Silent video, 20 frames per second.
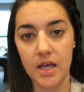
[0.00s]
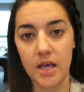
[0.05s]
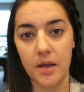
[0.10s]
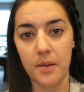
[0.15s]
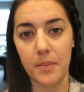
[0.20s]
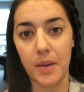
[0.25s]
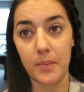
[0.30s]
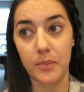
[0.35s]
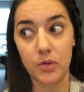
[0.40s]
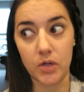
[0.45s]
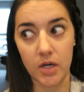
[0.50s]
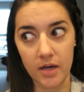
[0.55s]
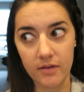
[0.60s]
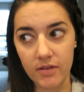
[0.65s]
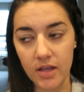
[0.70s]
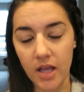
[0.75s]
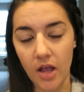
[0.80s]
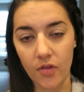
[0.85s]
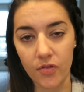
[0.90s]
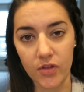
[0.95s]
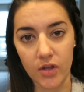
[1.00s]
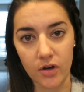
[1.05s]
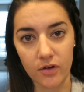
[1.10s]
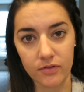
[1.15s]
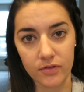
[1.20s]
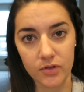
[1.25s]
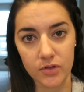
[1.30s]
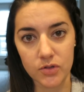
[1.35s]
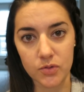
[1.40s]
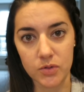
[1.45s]
I'm craving healthier
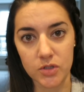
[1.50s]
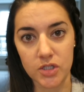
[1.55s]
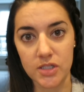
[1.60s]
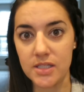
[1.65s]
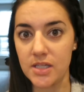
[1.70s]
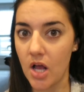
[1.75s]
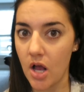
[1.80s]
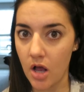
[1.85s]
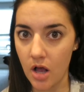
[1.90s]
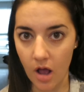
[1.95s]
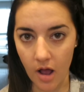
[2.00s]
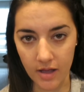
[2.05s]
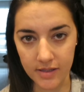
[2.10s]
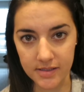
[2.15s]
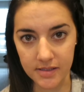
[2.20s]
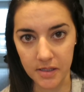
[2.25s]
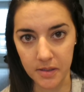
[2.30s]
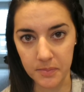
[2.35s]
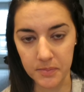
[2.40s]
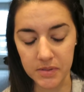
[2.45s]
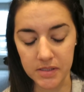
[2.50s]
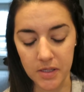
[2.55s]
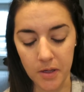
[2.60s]
foods, which is awesome.